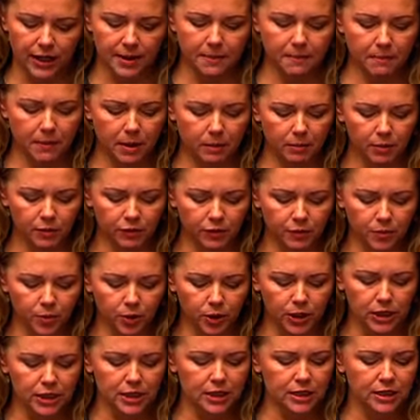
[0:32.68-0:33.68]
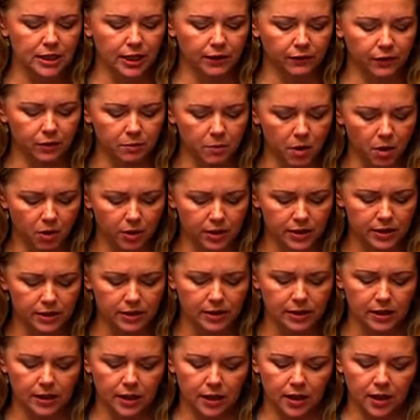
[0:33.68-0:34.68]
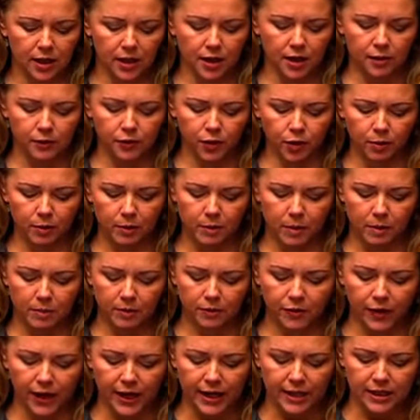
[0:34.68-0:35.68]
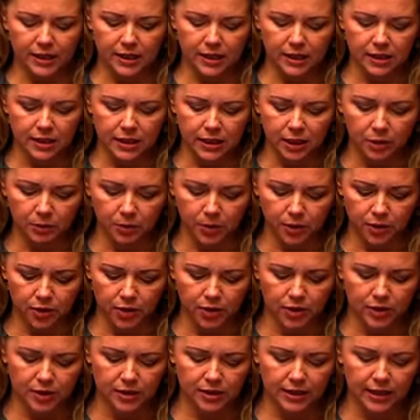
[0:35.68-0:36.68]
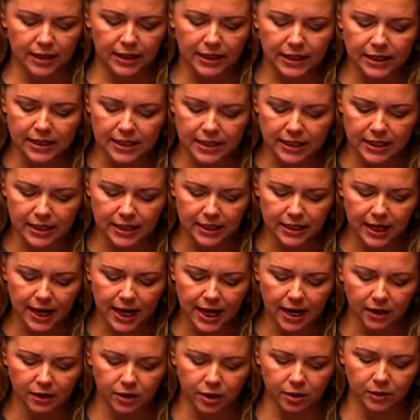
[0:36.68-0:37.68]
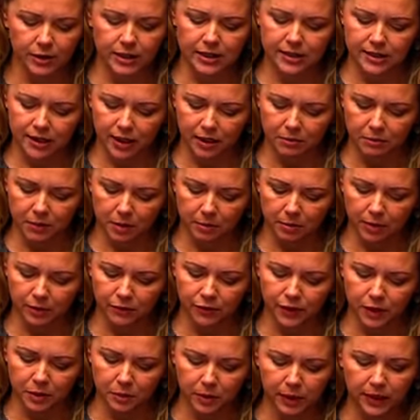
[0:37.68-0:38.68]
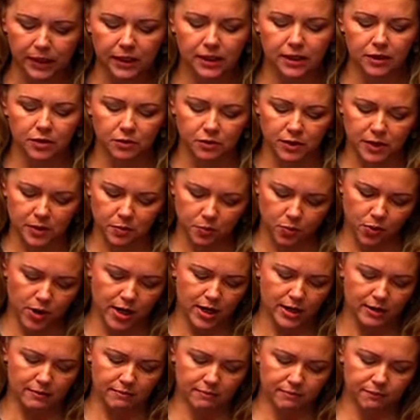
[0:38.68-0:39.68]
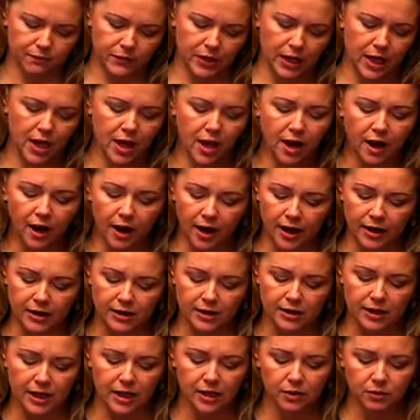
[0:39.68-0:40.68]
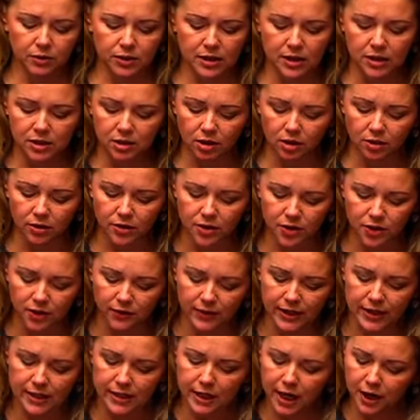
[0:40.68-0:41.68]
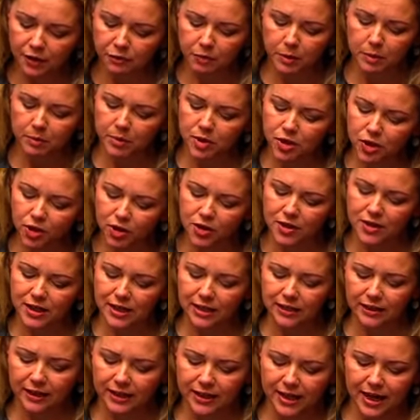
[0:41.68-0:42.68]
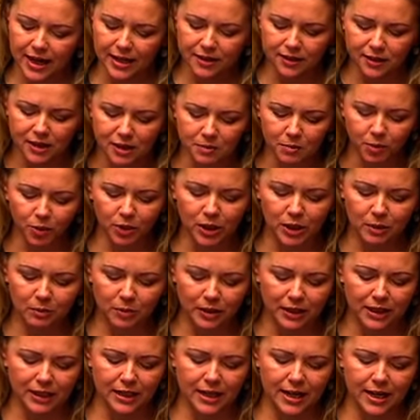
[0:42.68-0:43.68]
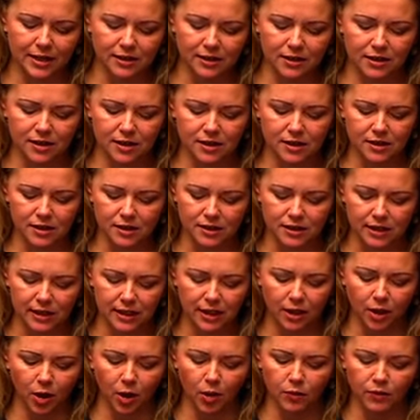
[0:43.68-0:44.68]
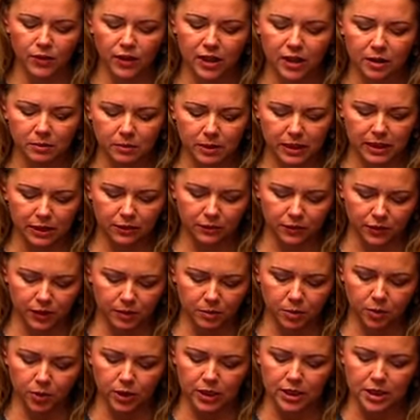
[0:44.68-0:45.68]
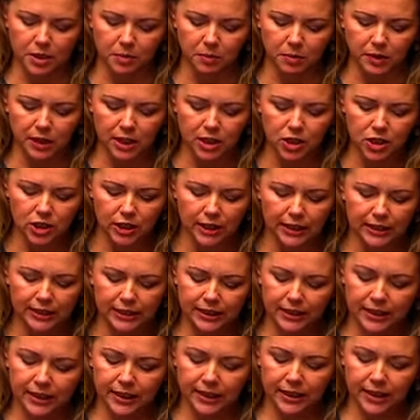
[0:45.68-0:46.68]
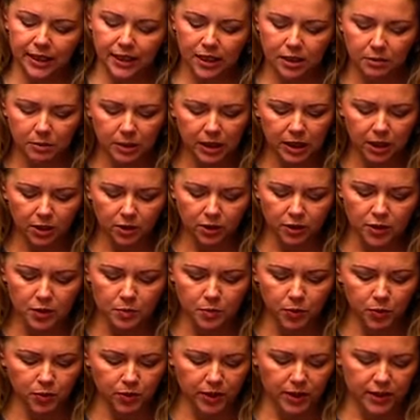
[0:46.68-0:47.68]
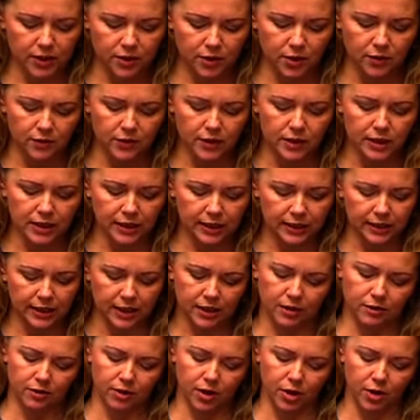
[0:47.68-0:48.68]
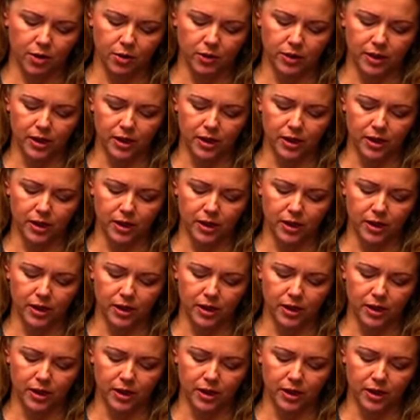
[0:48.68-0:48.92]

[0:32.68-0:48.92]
Member for Mornington David Morris, former Member for Hastings Neil Burgess, and indeed outgoing state member for Nepean Chris Brain. I understand Chris's long-serving staff member Josh Sinclair has this morning been announced as the CEO of the Committee for the Mornington Peninsula, a committee on whose board I served until a year ago.